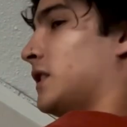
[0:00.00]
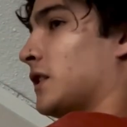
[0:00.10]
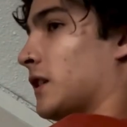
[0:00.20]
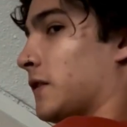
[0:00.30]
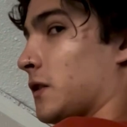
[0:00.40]
and
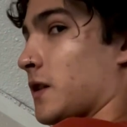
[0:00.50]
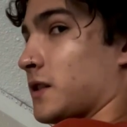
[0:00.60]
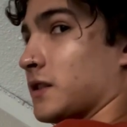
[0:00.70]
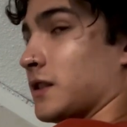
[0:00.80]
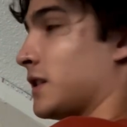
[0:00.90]
if you're
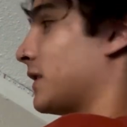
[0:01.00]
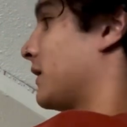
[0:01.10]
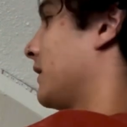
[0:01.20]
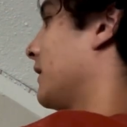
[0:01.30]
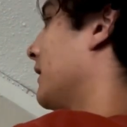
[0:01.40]
watching this,
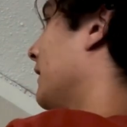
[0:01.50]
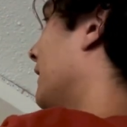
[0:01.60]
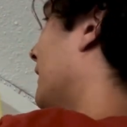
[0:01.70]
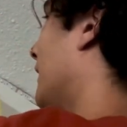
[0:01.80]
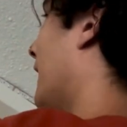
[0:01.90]

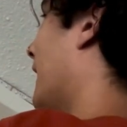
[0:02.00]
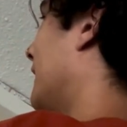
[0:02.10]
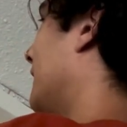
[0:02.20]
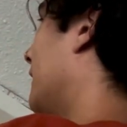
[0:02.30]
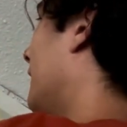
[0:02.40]
I still